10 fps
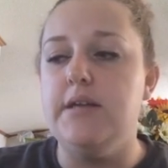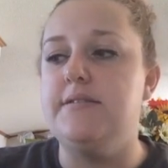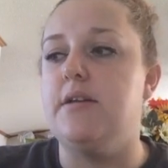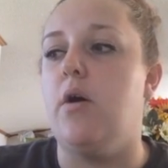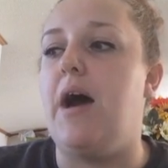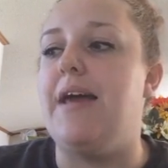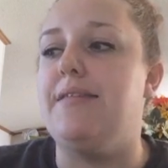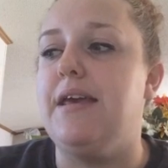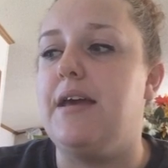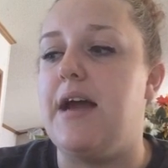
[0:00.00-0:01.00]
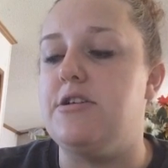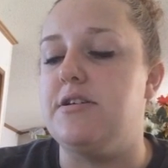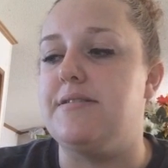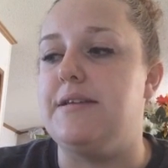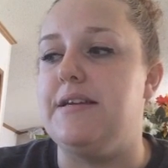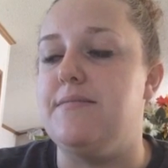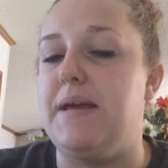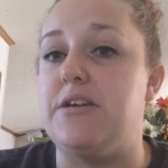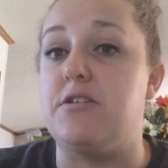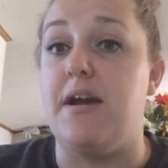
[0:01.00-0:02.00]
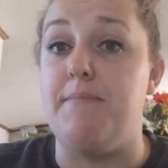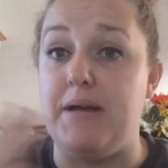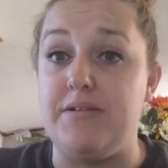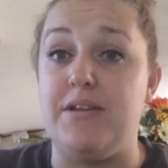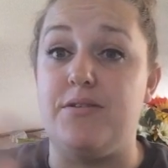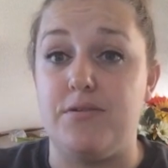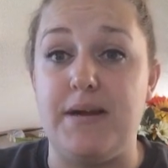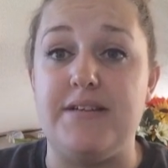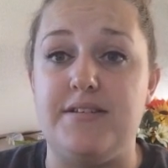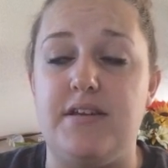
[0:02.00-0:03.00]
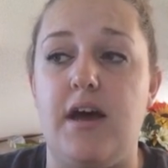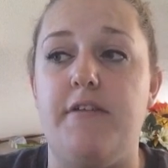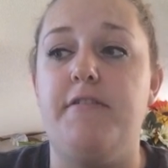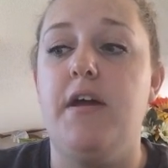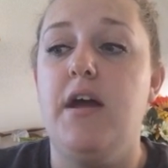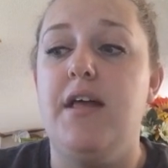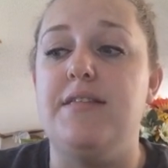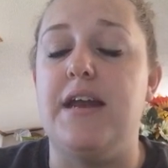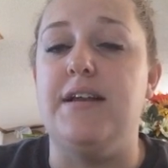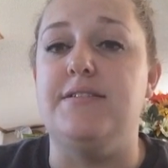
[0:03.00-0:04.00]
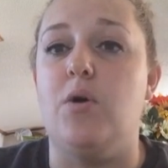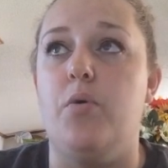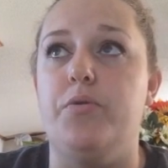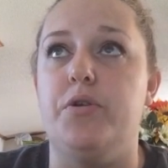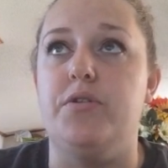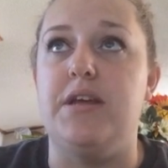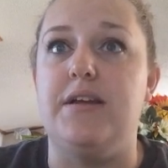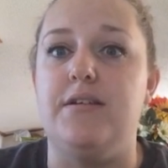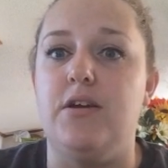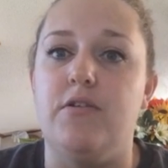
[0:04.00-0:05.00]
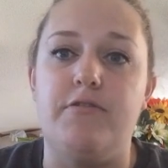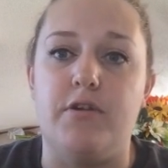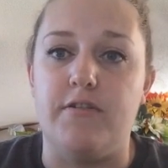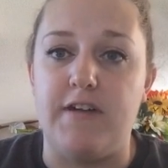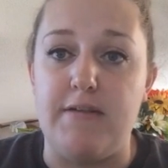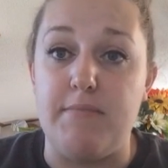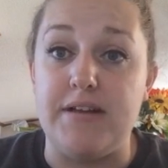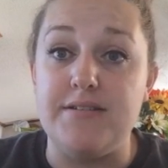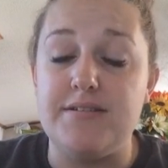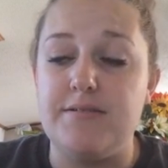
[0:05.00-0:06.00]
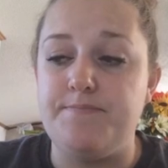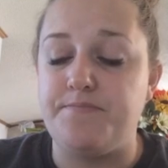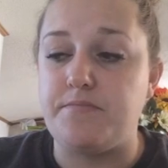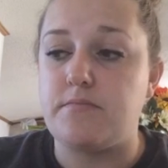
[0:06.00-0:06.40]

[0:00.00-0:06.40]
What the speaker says: So I think I just need to make sure I'm melting through my stuff that is older than, you know, 4 or 5 months